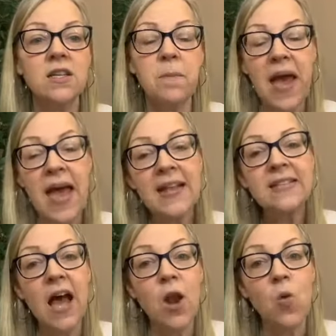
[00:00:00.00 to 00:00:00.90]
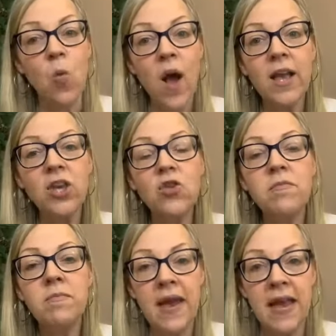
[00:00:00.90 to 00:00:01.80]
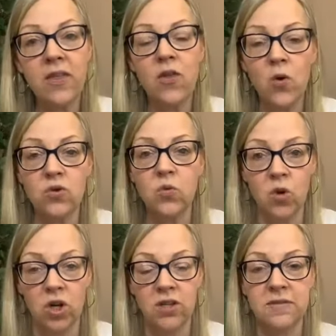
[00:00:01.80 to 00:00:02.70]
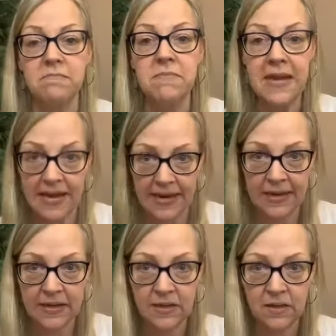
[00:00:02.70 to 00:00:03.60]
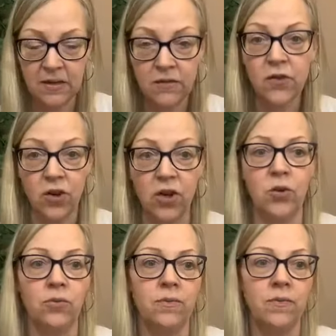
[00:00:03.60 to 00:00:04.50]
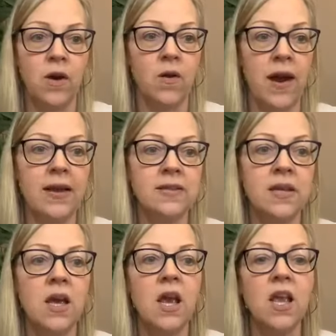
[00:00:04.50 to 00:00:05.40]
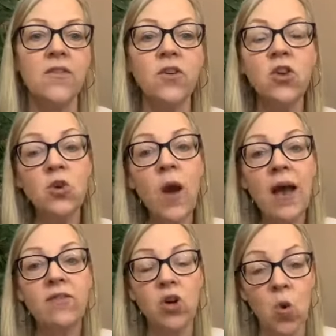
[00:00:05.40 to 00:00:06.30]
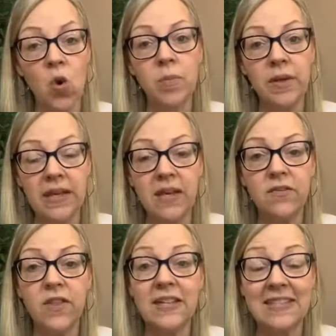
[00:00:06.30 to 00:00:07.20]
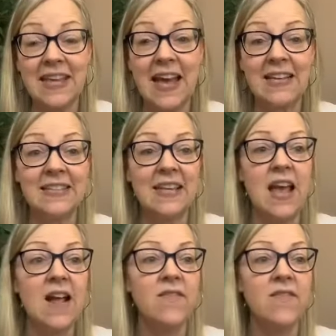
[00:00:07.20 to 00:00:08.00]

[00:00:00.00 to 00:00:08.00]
depends on what you make those words mean for you. All right. If you have a core belief that says